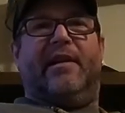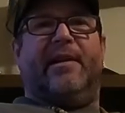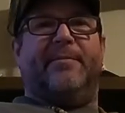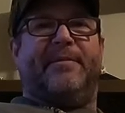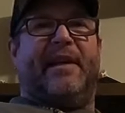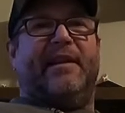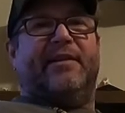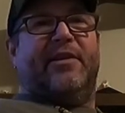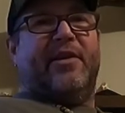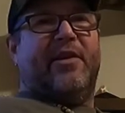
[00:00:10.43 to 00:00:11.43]

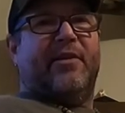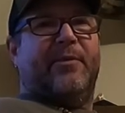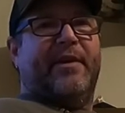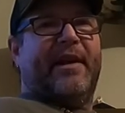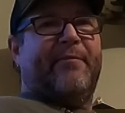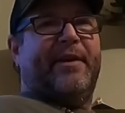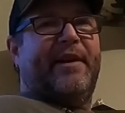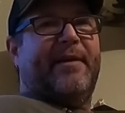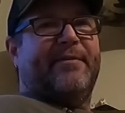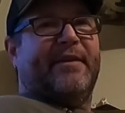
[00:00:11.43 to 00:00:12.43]
updating y'all on what I've been up